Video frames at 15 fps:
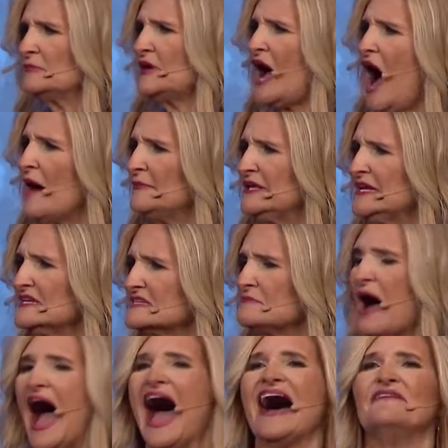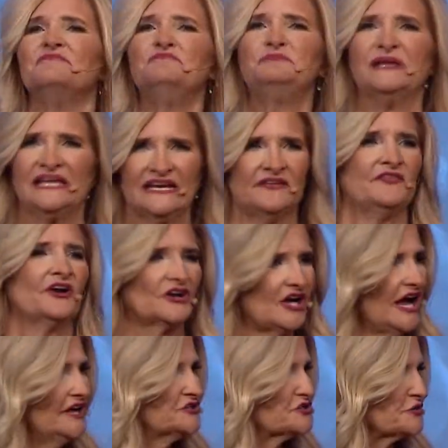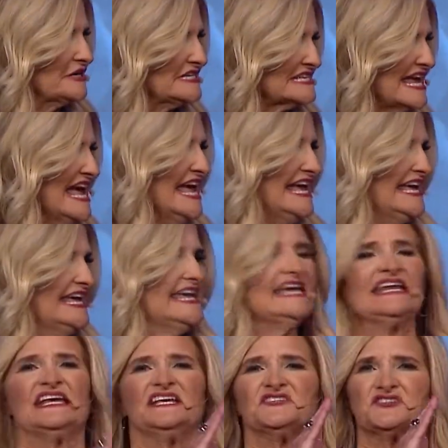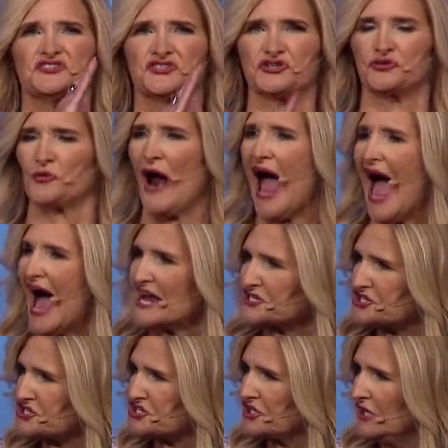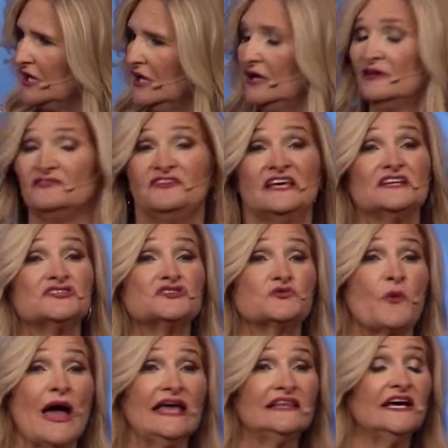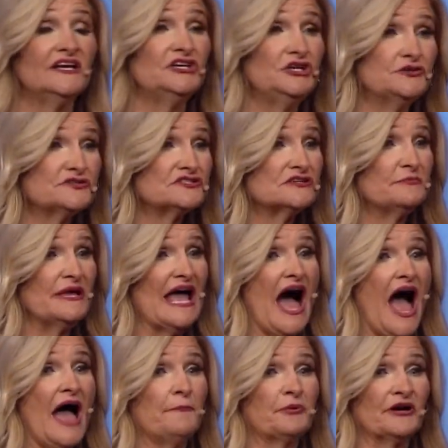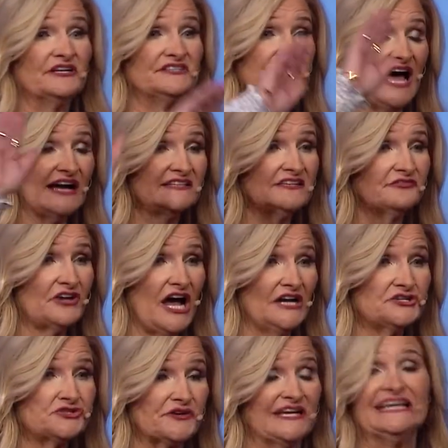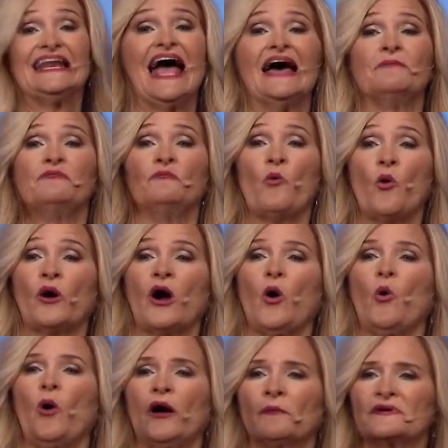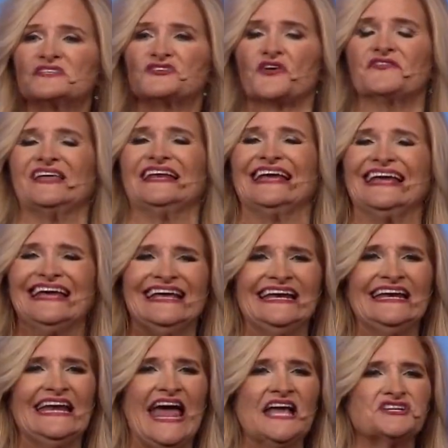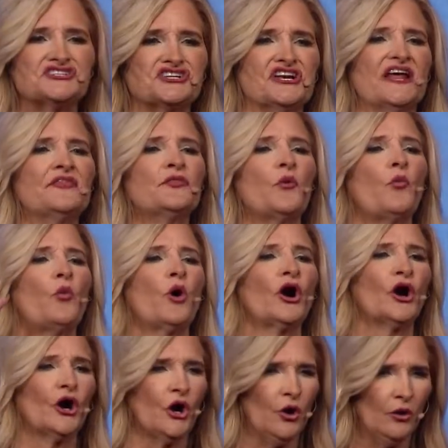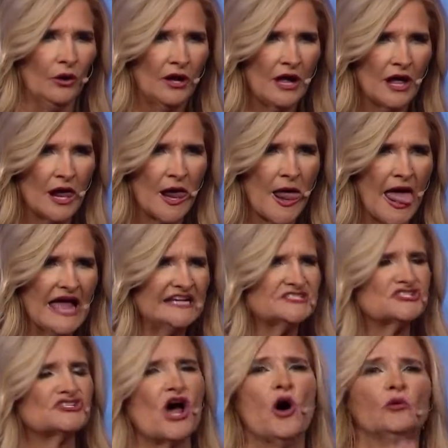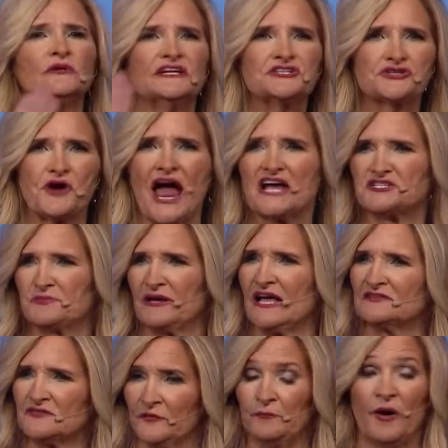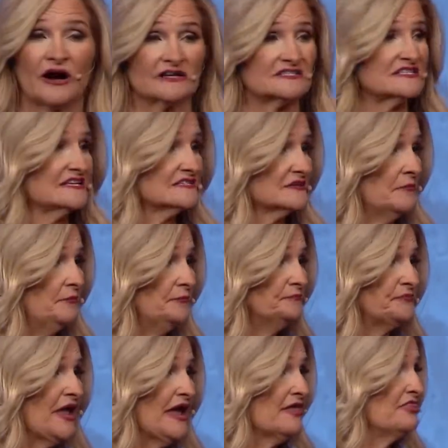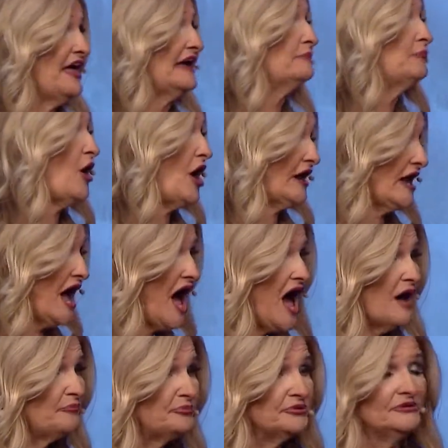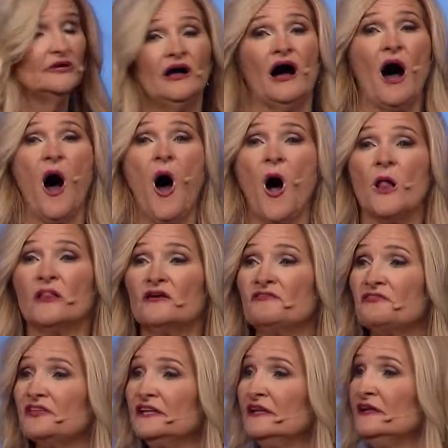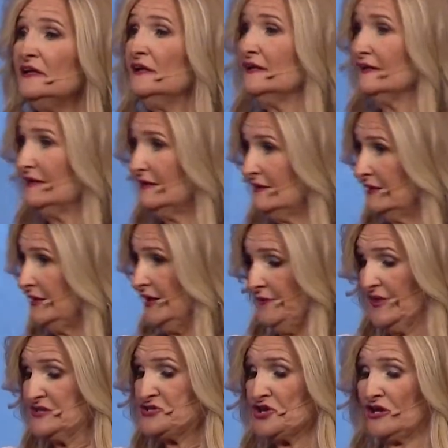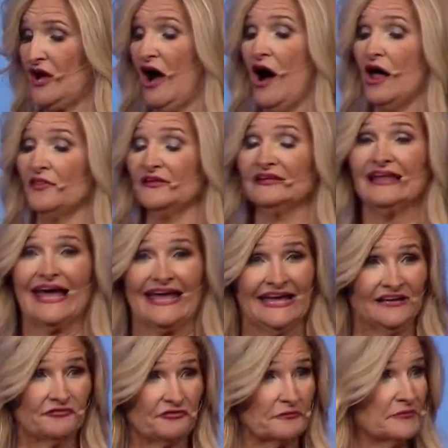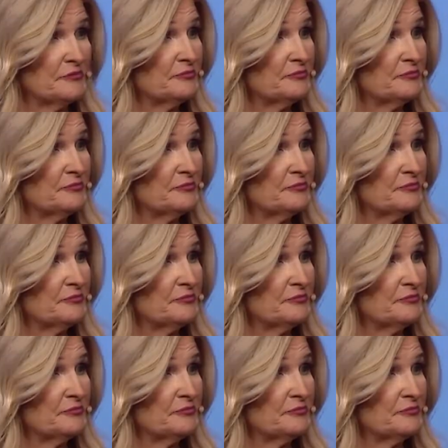communism, I've been in their countries. It is trash. Venezuela used to be a productive country. It had more oil reserve than any nation in the world. It's totally trash because of Marxism. They bought up all of the, you know, they took all the land from the